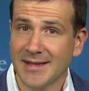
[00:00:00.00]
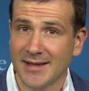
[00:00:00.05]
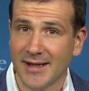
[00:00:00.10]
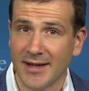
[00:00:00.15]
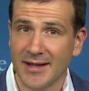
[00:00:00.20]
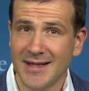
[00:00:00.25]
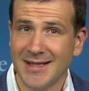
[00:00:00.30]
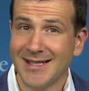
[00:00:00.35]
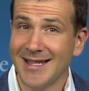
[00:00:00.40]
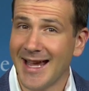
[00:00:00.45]

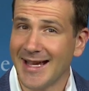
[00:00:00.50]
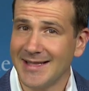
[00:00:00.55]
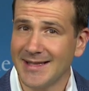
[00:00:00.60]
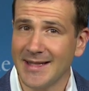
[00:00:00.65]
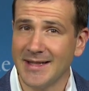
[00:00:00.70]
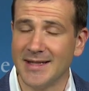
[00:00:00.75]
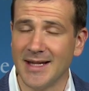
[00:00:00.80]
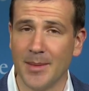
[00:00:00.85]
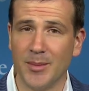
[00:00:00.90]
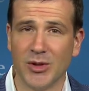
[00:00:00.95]
studies
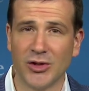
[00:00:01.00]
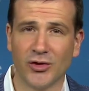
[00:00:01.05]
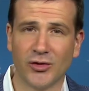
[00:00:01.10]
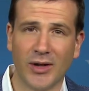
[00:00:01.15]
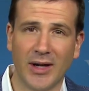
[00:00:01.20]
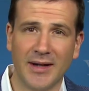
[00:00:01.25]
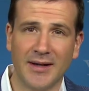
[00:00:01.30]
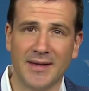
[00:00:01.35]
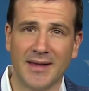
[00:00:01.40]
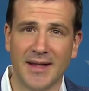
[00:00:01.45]
nicely
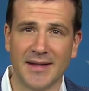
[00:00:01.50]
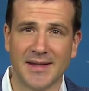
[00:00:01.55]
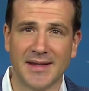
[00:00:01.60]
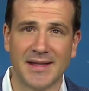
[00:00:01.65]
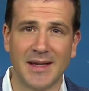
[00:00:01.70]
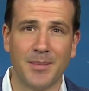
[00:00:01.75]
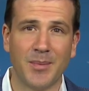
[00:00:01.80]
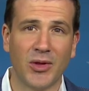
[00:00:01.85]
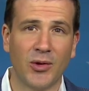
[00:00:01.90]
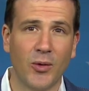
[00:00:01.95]
demonstrated that
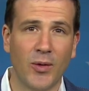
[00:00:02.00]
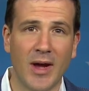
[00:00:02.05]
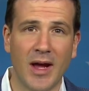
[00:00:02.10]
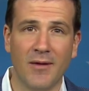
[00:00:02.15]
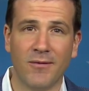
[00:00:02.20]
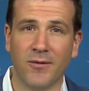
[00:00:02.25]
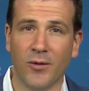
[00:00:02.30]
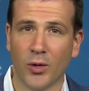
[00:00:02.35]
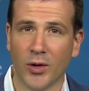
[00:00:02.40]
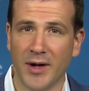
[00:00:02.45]

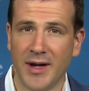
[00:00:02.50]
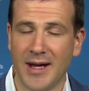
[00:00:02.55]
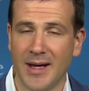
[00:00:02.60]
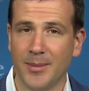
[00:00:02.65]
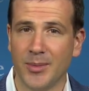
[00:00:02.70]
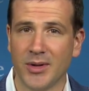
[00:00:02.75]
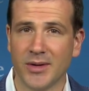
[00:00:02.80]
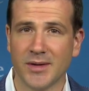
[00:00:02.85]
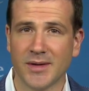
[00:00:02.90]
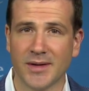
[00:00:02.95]
CYP3A4
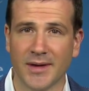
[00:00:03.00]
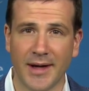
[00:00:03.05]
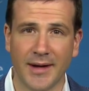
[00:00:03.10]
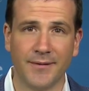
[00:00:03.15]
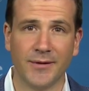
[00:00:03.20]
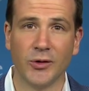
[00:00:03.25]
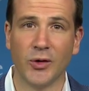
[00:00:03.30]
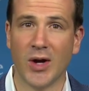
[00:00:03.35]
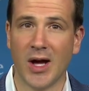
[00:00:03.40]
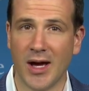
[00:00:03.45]
inhibitors like
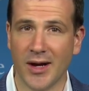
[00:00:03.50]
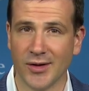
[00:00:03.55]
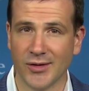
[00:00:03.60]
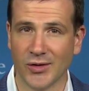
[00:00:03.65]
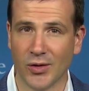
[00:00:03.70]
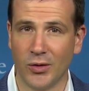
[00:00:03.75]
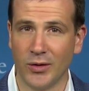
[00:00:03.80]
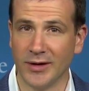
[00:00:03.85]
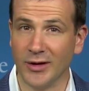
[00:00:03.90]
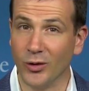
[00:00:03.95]

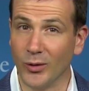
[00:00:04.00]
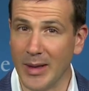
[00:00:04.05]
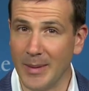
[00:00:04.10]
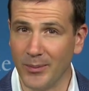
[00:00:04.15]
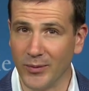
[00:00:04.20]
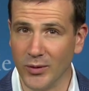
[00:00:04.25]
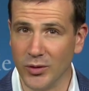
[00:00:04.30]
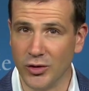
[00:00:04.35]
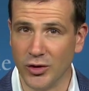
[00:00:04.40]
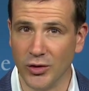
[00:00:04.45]
fluconazole and
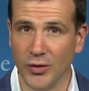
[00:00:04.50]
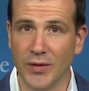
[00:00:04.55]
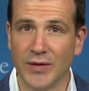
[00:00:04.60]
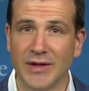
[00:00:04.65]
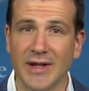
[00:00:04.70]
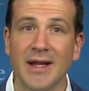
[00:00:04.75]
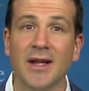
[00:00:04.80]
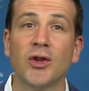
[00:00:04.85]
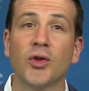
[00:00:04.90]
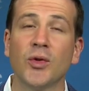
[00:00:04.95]
grapefruit juice
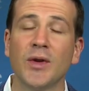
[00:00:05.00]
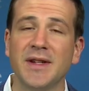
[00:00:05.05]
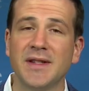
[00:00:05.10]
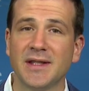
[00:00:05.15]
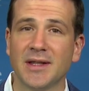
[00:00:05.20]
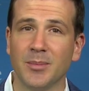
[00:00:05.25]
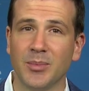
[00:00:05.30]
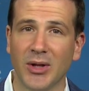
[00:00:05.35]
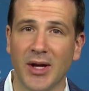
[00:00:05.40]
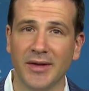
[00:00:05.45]

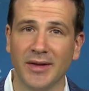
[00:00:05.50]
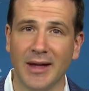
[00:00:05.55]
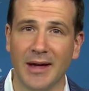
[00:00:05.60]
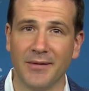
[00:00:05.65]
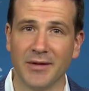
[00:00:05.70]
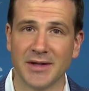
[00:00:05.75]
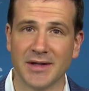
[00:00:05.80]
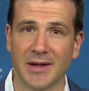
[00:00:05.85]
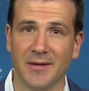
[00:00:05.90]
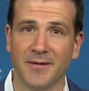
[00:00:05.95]
increased the blood
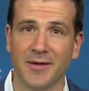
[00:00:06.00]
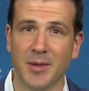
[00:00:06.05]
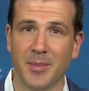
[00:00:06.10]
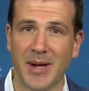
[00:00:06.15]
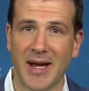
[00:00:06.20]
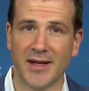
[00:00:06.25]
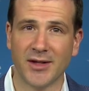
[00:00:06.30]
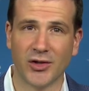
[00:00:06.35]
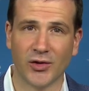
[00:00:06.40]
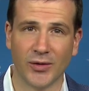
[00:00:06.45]
levels of
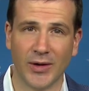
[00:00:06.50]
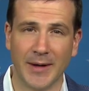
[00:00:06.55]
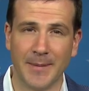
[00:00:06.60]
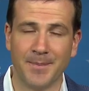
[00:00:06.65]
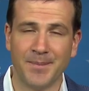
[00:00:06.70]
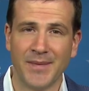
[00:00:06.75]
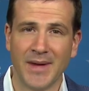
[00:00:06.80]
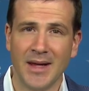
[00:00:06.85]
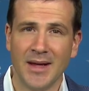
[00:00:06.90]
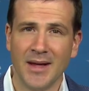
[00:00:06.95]
flibanserin.
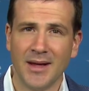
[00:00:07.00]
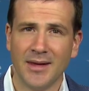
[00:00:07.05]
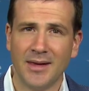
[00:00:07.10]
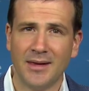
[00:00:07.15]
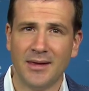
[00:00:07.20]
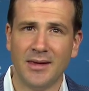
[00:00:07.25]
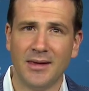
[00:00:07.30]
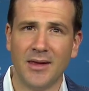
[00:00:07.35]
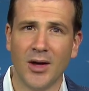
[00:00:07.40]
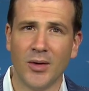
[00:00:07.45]

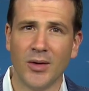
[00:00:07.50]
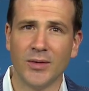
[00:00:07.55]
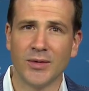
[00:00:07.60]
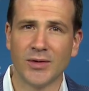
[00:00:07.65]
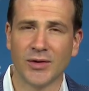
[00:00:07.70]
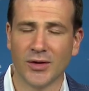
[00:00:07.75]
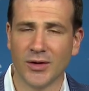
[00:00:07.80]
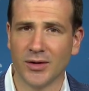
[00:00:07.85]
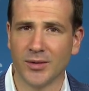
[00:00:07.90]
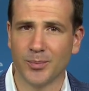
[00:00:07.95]

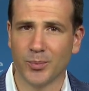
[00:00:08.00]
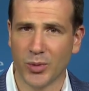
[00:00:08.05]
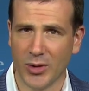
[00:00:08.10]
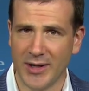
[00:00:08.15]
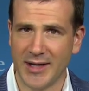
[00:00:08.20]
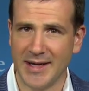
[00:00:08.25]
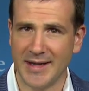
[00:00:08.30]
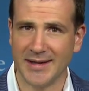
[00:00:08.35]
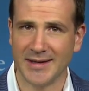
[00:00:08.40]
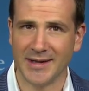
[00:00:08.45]
Those are
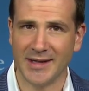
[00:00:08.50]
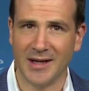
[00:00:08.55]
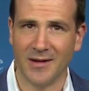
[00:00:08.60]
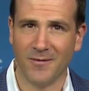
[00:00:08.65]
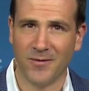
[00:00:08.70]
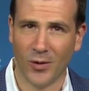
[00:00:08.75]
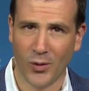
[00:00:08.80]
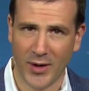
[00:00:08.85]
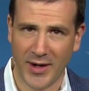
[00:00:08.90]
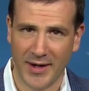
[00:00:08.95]
pretty easily
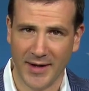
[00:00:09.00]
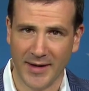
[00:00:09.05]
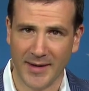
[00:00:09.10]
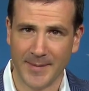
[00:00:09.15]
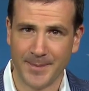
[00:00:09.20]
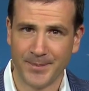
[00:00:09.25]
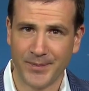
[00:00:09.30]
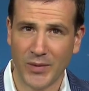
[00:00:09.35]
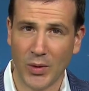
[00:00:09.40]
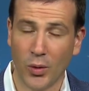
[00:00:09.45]

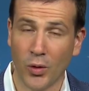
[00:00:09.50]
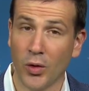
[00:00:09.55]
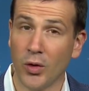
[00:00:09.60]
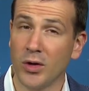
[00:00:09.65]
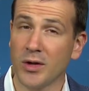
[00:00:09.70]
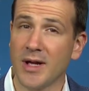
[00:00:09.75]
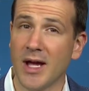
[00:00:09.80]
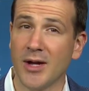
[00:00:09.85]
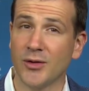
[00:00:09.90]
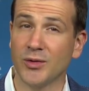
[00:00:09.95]
avoided.
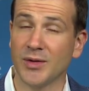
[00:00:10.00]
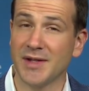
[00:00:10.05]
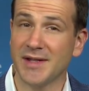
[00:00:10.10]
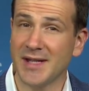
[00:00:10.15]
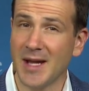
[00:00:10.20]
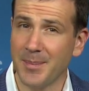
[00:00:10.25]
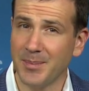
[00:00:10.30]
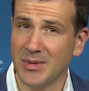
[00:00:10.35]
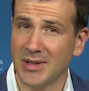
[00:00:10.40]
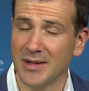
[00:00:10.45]
Oral
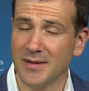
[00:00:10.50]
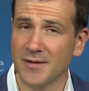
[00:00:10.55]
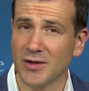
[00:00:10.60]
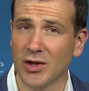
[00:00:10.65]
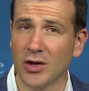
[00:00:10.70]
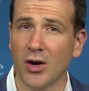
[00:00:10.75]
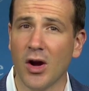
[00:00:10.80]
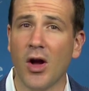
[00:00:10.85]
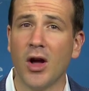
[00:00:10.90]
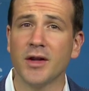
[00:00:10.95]
contraceptives
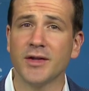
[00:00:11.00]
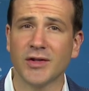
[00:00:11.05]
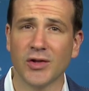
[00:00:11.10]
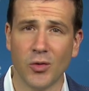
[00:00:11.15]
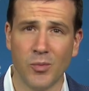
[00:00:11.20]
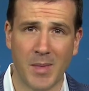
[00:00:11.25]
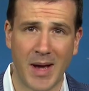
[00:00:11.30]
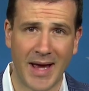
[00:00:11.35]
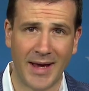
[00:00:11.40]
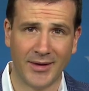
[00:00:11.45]
are
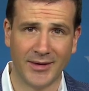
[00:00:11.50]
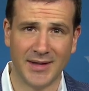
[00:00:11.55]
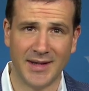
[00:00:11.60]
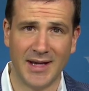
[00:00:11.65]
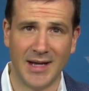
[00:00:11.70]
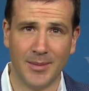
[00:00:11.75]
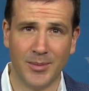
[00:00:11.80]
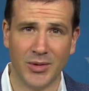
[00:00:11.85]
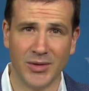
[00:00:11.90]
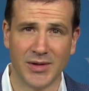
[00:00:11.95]
also mild
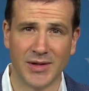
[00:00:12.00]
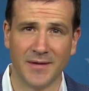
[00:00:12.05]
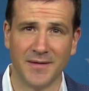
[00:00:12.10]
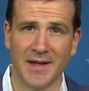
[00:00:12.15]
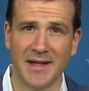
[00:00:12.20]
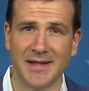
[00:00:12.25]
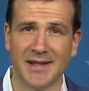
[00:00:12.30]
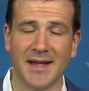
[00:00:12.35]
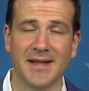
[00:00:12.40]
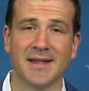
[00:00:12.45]
inhibitors of
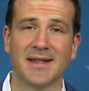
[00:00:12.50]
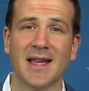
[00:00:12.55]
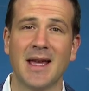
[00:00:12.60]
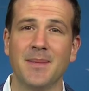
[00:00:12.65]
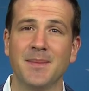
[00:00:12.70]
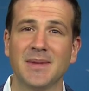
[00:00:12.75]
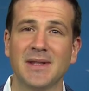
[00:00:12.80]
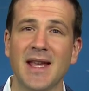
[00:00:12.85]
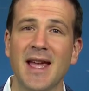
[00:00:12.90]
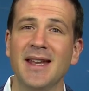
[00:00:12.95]
these
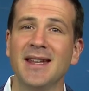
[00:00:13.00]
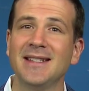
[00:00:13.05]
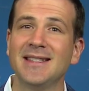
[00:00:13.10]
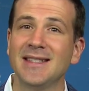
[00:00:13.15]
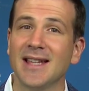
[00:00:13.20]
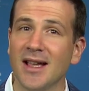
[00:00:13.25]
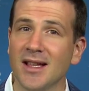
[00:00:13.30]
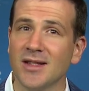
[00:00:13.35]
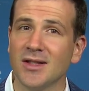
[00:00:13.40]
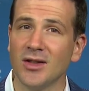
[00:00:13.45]
enzymes, and it
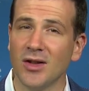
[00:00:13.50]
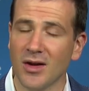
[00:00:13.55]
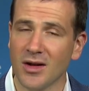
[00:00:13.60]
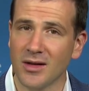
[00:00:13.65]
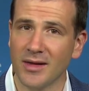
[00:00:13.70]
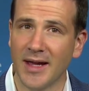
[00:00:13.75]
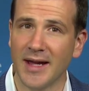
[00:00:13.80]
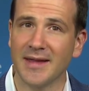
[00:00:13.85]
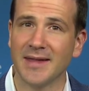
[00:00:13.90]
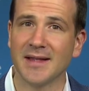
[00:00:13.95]
does
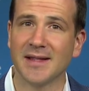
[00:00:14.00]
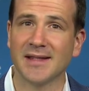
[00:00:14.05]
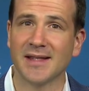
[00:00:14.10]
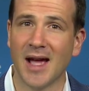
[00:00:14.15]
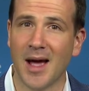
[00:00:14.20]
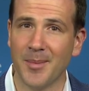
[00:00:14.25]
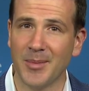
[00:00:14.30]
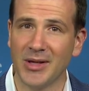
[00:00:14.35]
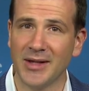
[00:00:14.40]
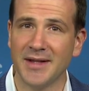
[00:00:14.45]
look like the
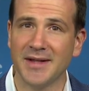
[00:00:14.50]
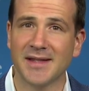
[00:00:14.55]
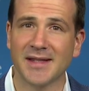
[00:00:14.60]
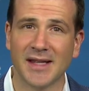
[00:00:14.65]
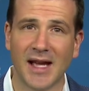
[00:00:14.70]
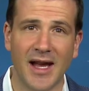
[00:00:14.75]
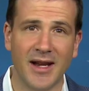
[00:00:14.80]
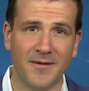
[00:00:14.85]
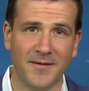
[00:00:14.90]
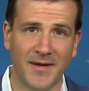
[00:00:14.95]
somnolence
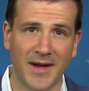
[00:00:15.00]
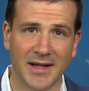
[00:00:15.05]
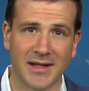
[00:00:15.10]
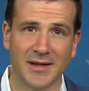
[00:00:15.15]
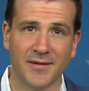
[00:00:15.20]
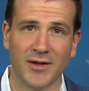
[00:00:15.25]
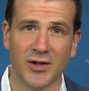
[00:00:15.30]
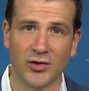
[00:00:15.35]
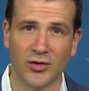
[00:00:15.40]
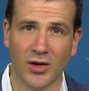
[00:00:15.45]
side effects
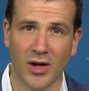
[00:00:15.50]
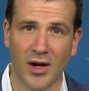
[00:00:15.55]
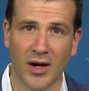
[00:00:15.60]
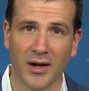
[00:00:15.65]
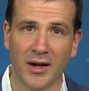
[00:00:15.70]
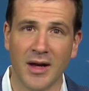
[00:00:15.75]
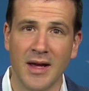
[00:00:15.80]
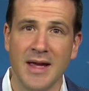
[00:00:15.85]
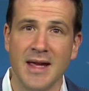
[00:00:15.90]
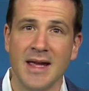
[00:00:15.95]
of the
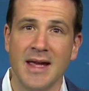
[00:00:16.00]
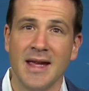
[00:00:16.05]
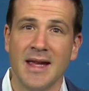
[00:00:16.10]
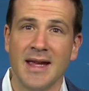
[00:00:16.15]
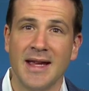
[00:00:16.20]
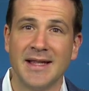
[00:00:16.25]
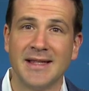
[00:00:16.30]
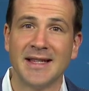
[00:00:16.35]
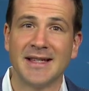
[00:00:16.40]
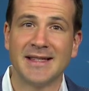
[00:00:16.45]
drug
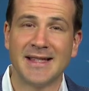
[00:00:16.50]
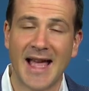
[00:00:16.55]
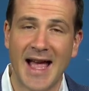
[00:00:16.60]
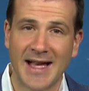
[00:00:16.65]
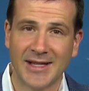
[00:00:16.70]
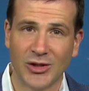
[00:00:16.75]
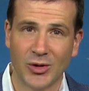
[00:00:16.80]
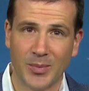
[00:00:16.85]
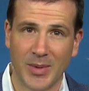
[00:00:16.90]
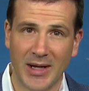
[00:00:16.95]
is
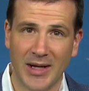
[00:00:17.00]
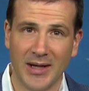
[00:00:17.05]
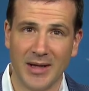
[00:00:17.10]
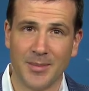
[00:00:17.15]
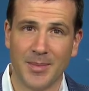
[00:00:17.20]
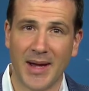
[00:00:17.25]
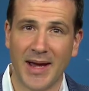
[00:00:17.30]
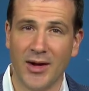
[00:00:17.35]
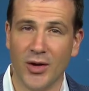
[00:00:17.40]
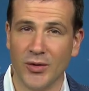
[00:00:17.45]

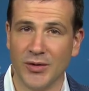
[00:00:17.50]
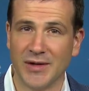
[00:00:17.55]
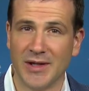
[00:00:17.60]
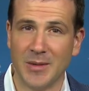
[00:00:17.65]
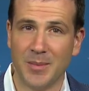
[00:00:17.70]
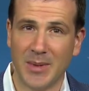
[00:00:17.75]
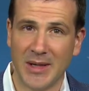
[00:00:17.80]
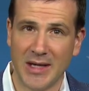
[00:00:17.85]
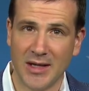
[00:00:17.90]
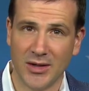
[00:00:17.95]
exacerbated by
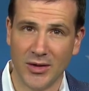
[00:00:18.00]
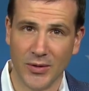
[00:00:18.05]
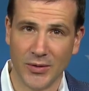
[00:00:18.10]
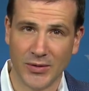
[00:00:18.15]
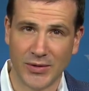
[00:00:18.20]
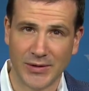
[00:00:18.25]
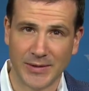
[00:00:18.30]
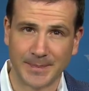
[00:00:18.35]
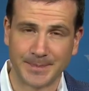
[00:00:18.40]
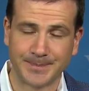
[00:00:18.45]
OCP
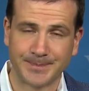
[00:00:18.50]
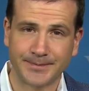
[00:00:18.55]
use.